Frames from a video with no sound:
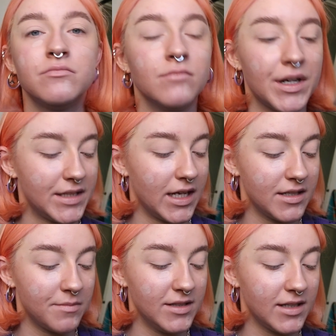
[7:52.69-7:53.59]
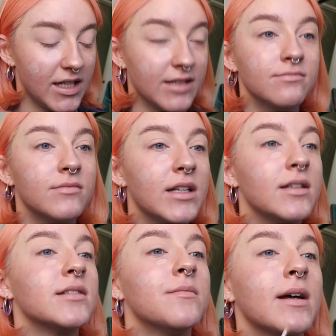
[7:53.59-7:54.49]
my skin is my skin, it
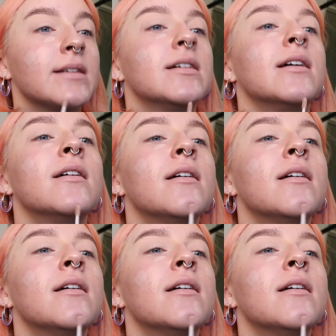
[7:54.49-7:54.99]
doesn't matter,